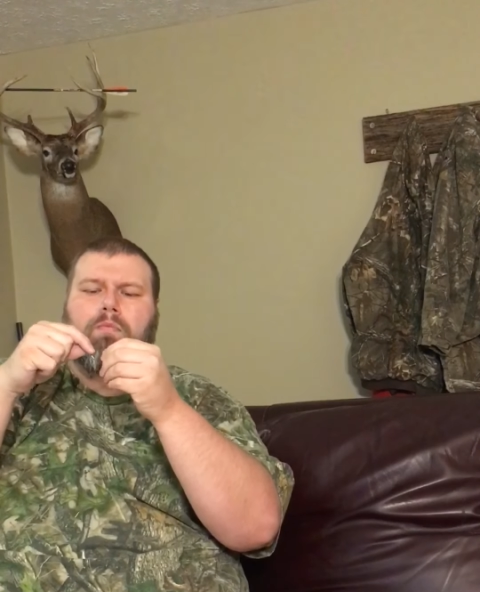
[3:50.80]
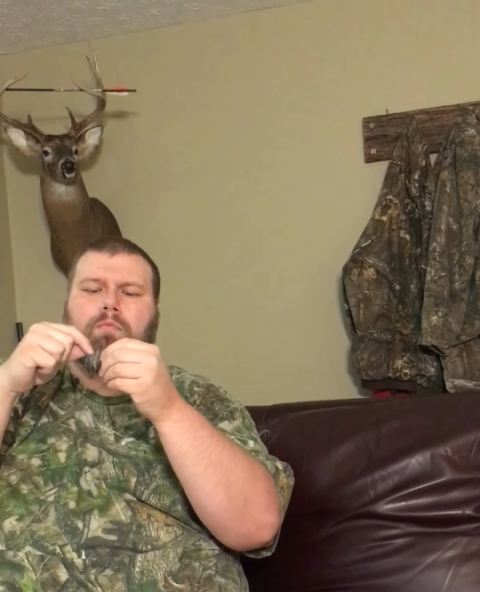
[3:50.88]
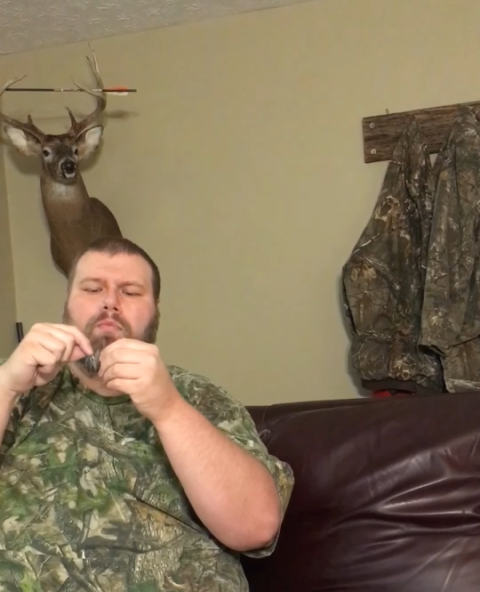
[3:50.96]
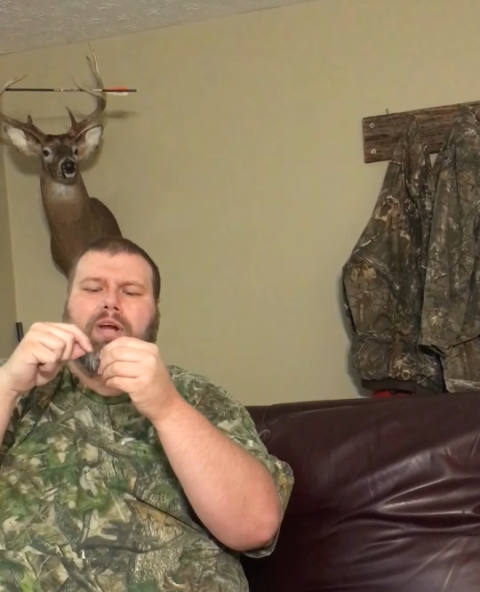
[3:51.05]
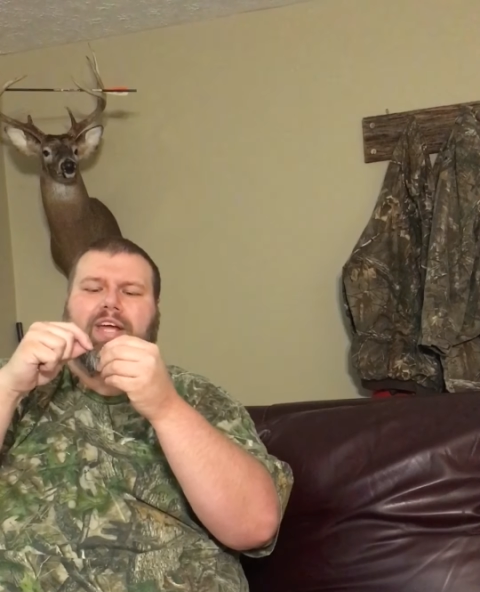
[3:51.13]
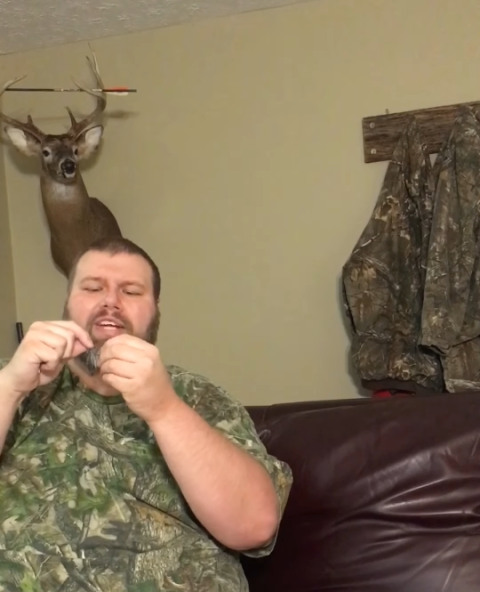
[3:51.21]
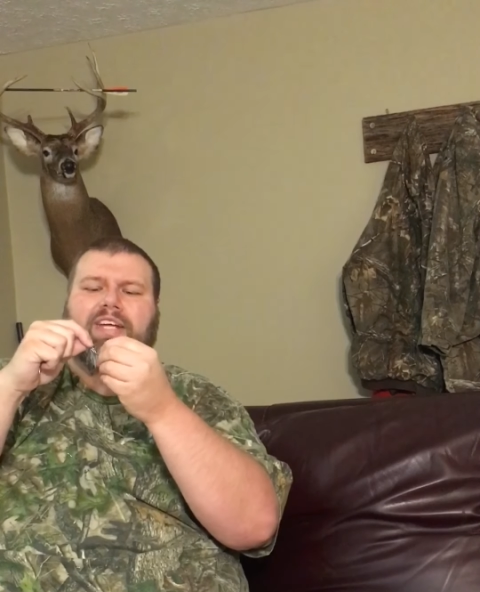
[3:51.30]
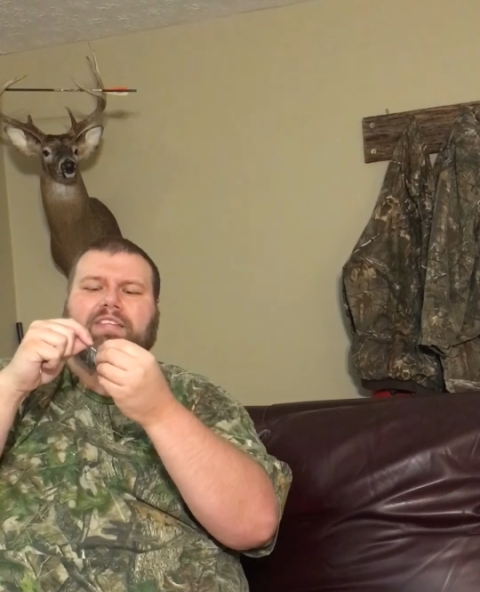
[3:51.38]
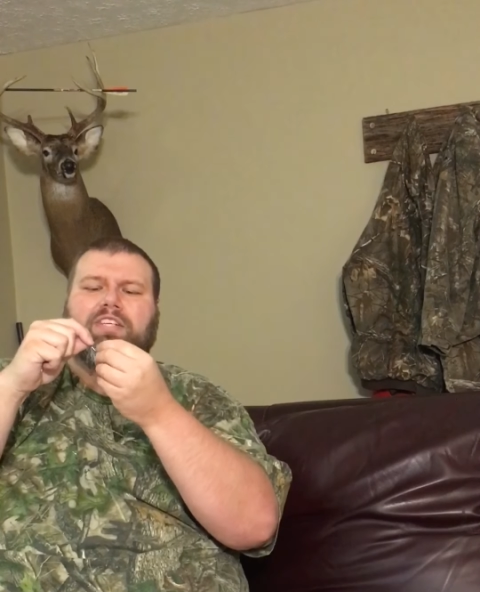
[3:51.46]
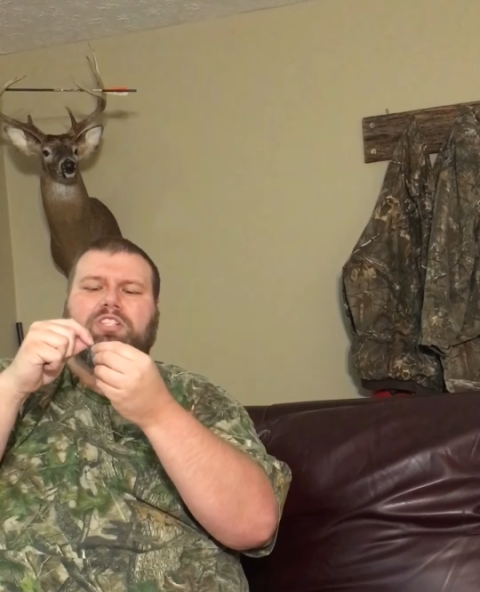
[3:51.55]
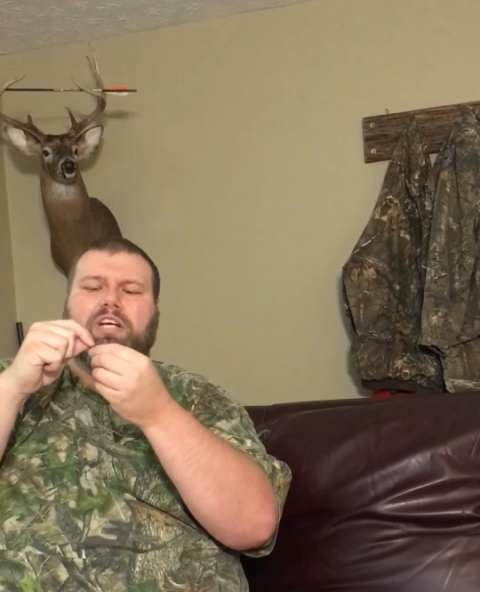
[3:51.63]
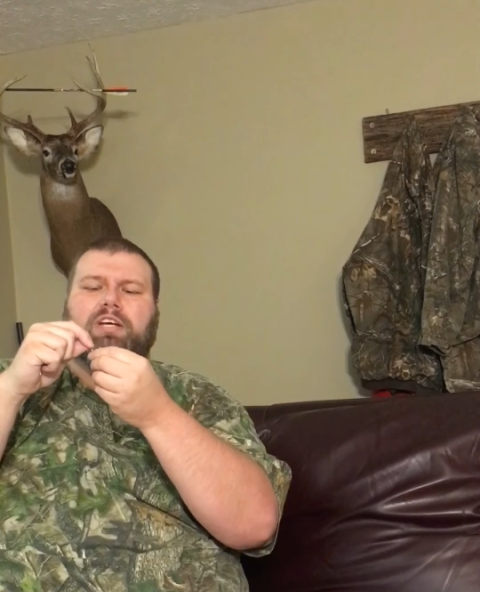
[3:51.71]
Bring it down the
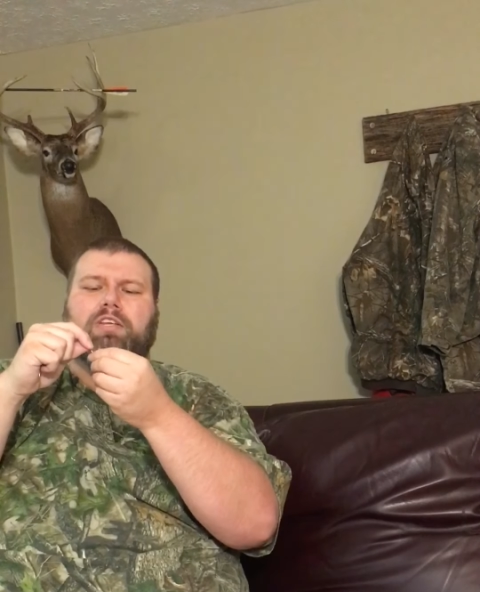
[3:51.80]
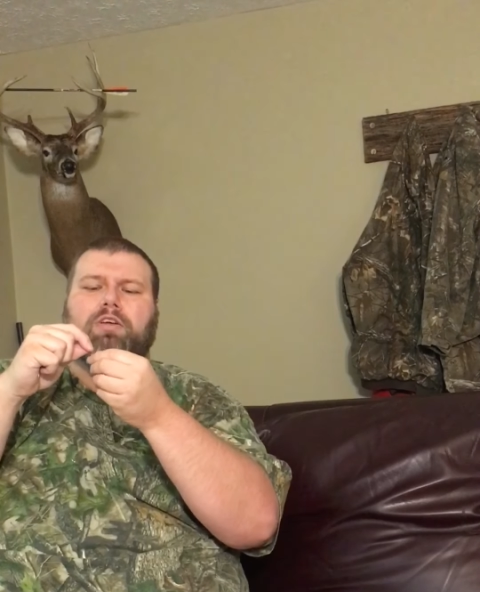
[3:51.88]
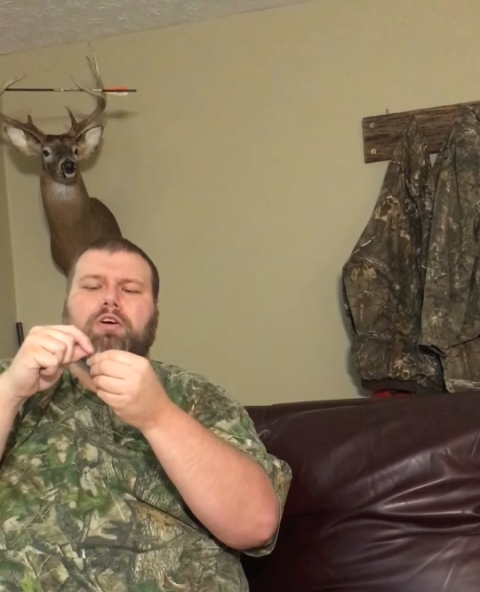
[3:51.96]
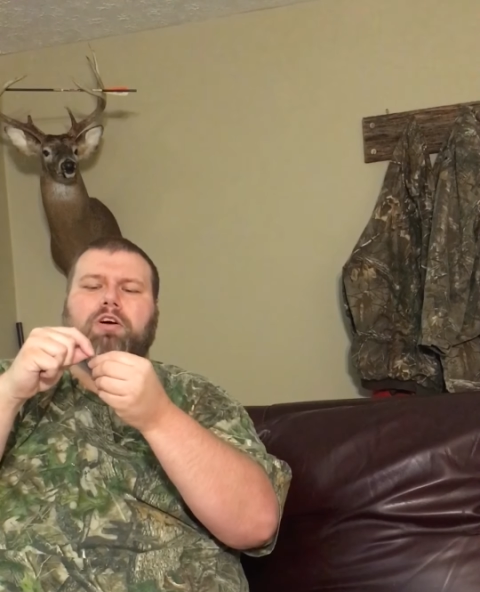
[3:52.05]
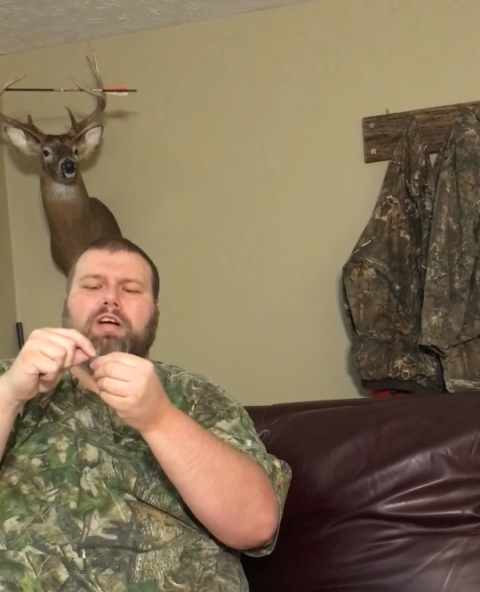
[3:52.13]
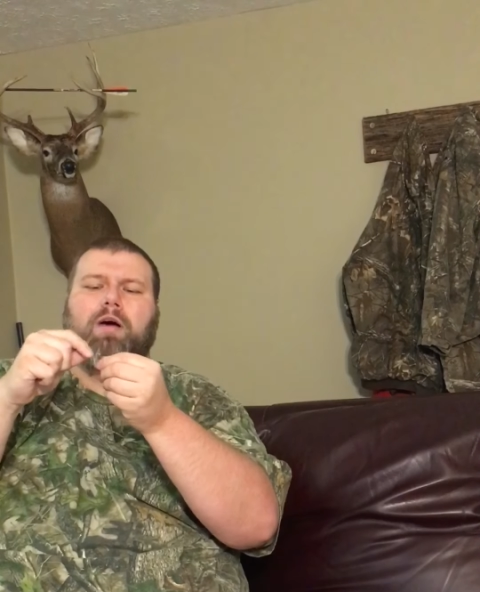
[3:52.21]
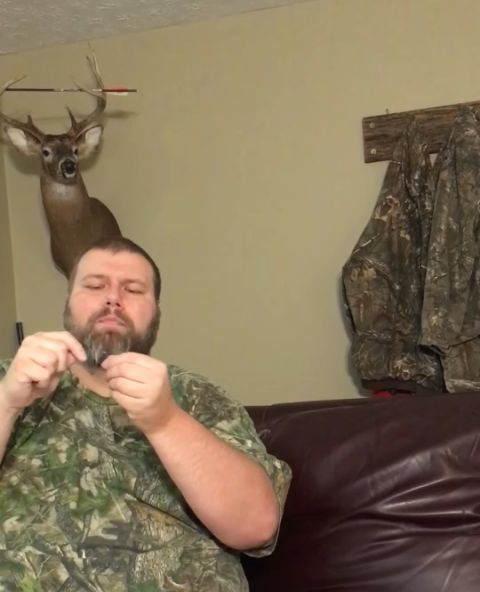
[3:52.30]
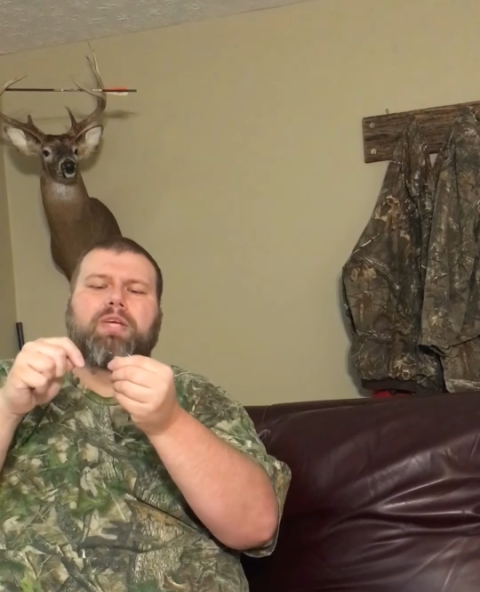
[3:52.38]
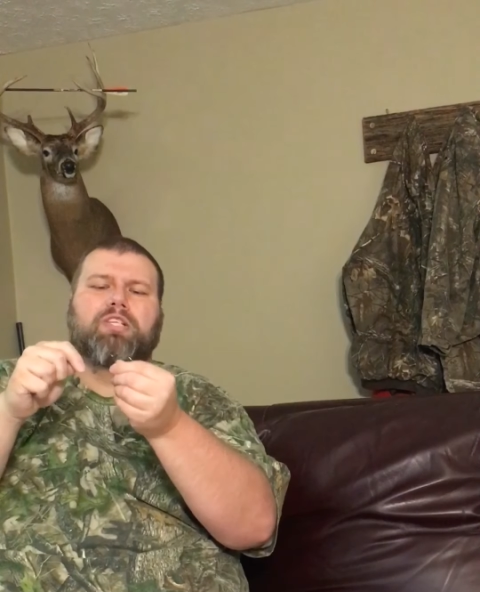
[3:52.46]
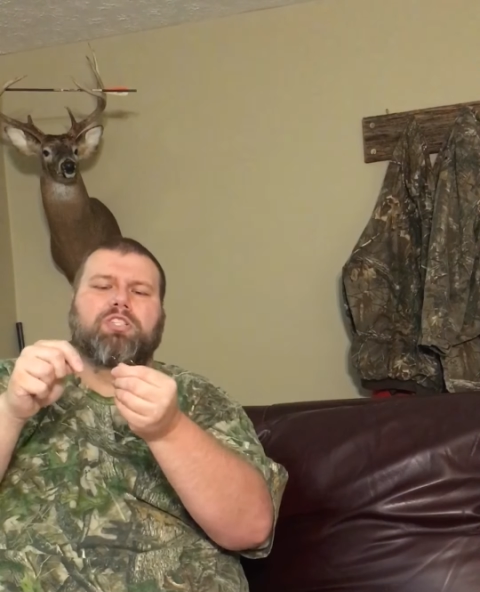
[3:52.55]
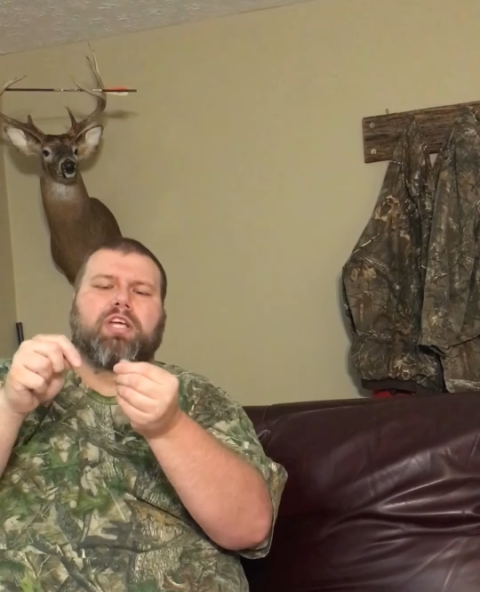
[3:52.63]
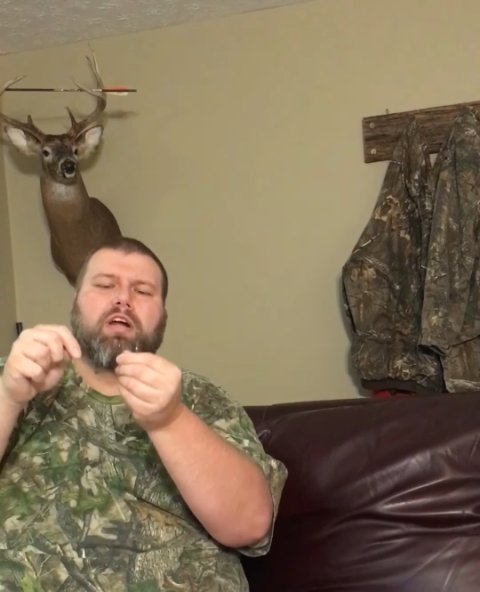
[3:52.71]
shank of the hook. I'll
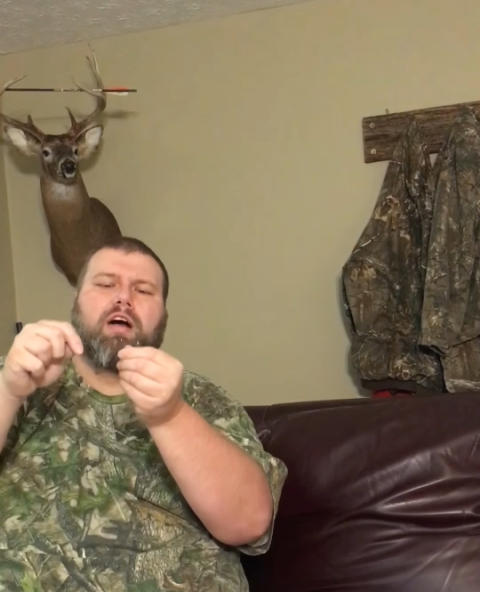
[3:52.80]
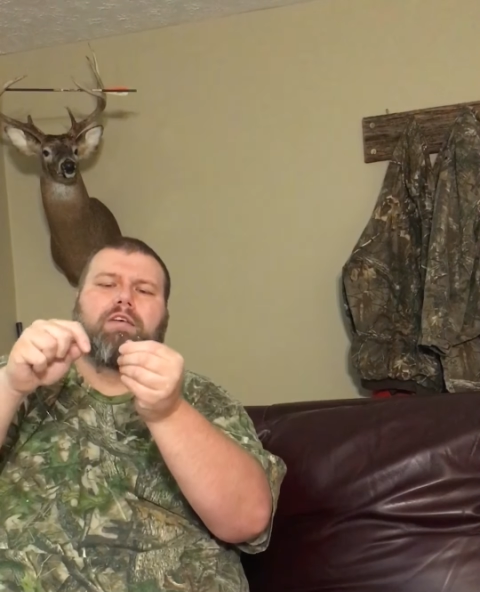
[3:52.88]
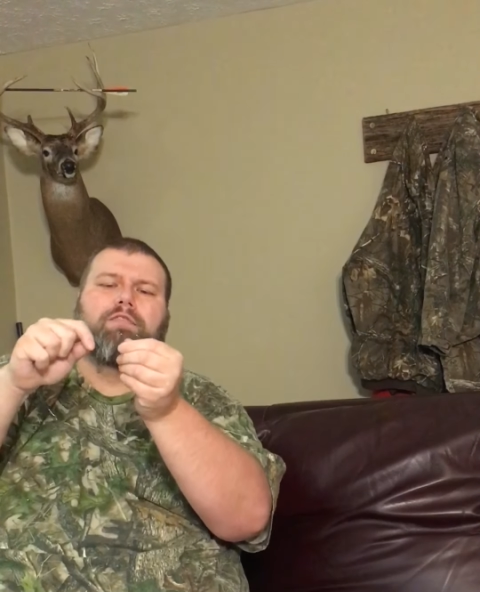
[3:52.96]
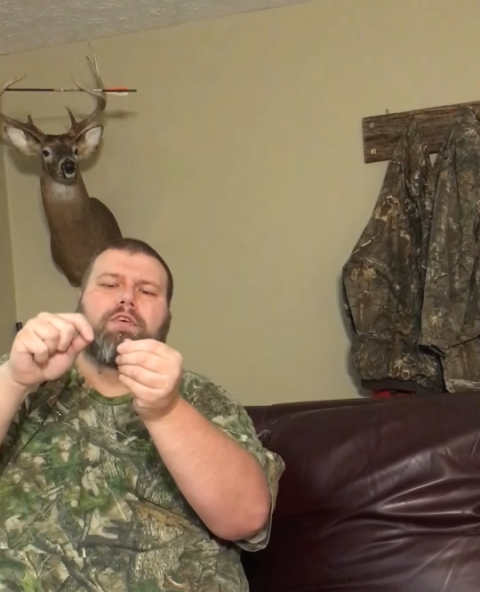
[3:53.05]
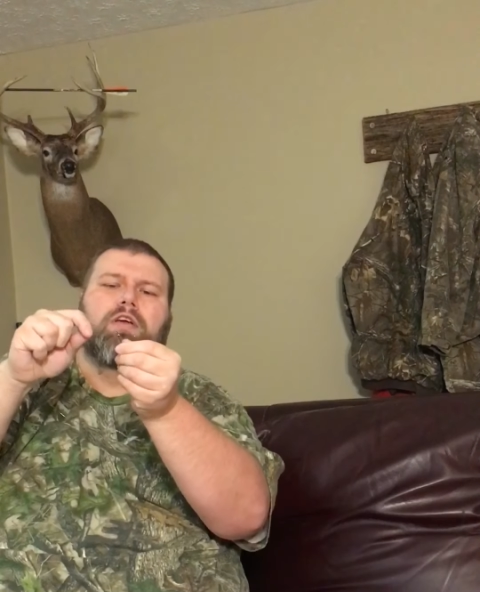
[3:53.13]
pinch that off.